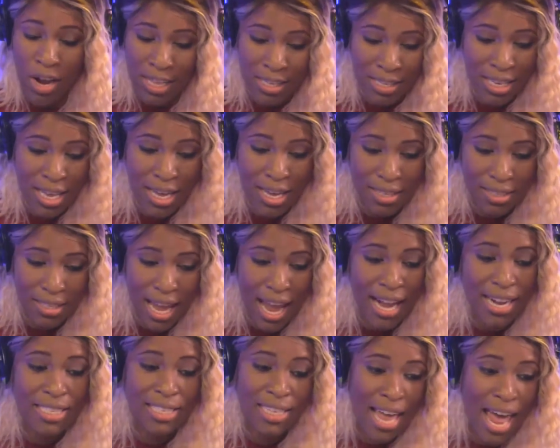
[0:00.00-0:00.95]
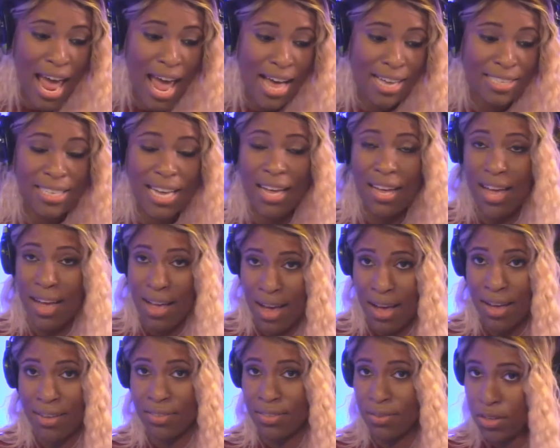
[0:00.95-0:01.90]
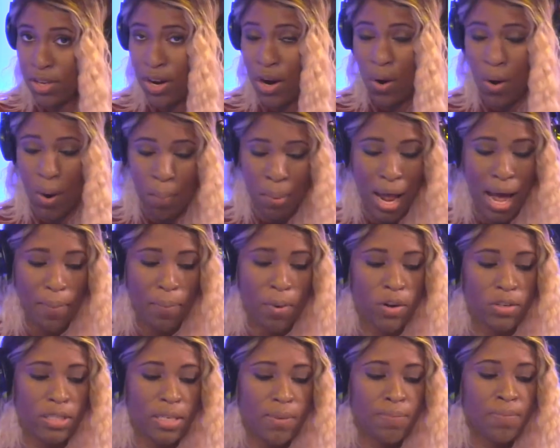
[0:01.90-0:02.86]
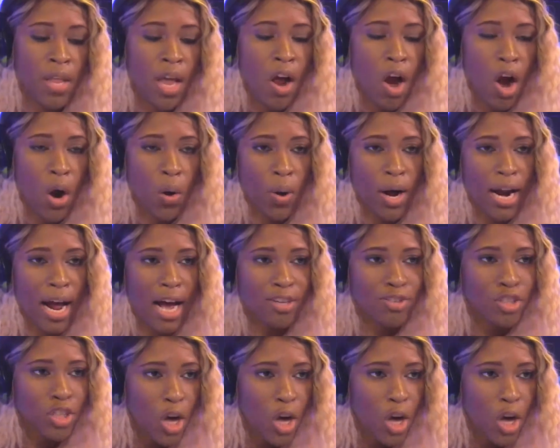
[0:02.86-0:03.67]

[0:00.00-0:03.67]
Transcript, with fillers: exists and is cast as, you know, a black person or whatnot.